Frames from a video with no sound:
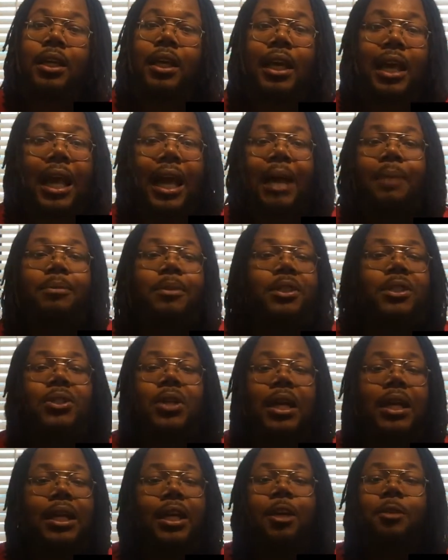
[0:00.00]
I'm just trying
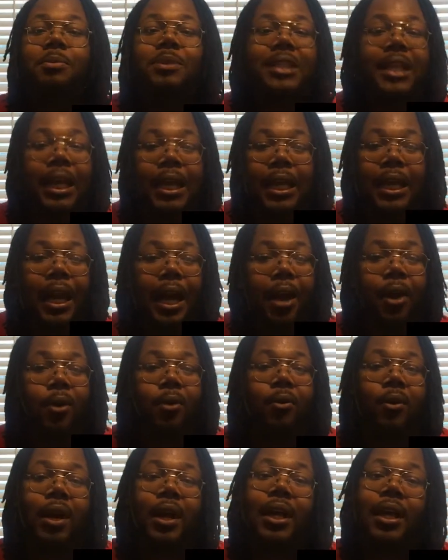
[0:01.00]
to come check it
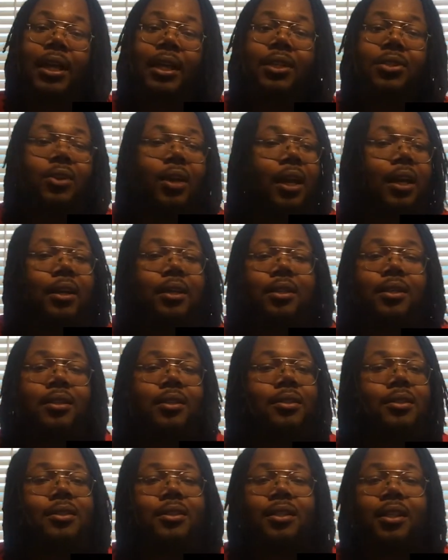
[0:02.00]
out. I ain't trying to
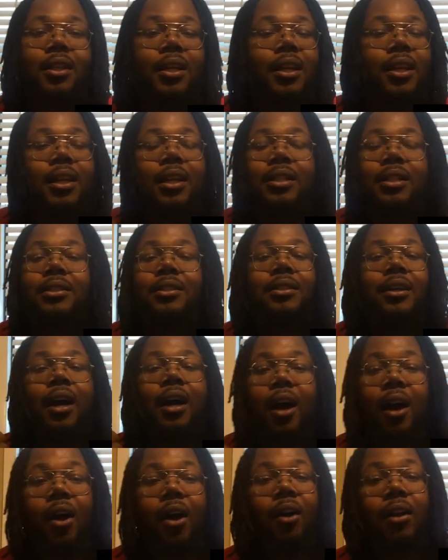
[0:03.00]
sit here and listen to
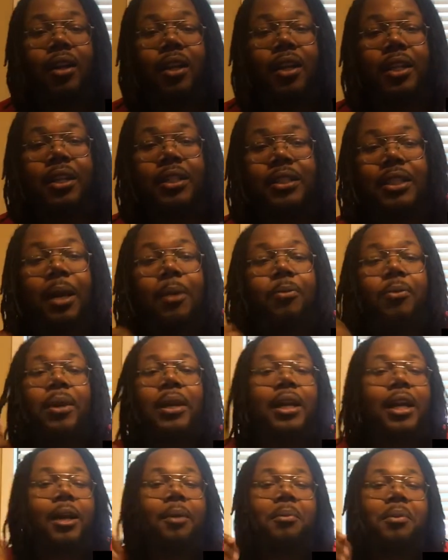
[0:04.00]
all of this. I'm really
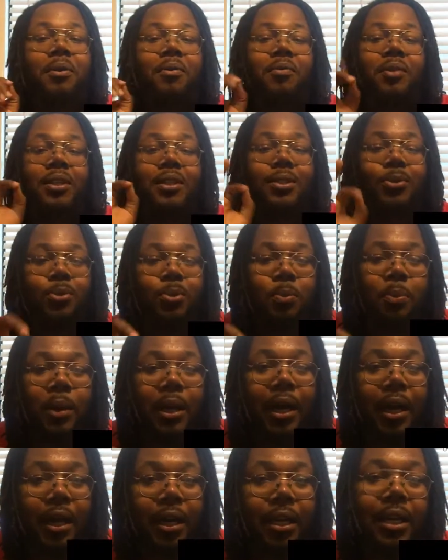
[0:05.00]
coming here for the
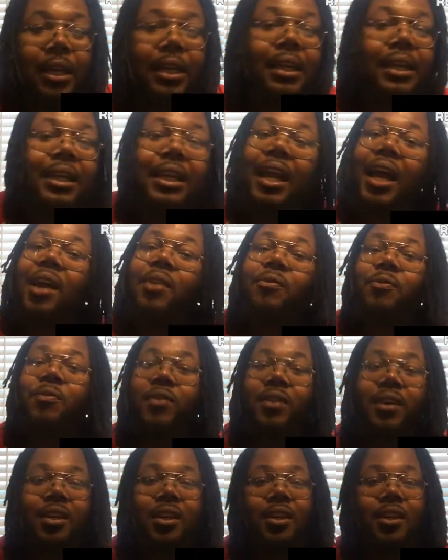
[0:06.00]
Tupac, not
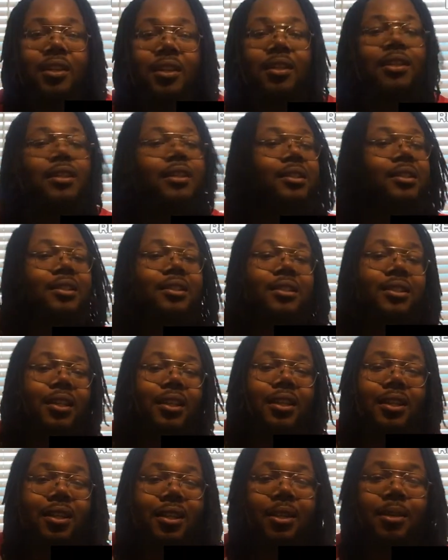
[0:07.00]
for the
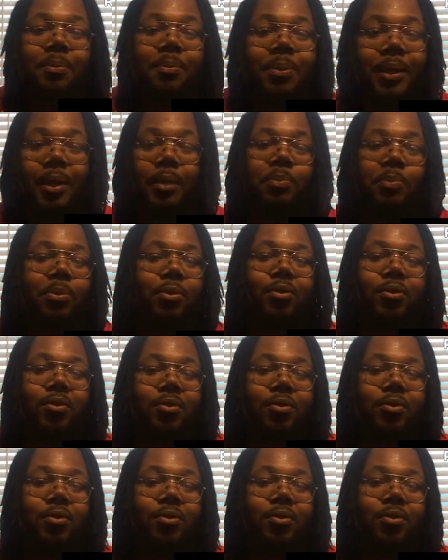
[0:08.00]
other people.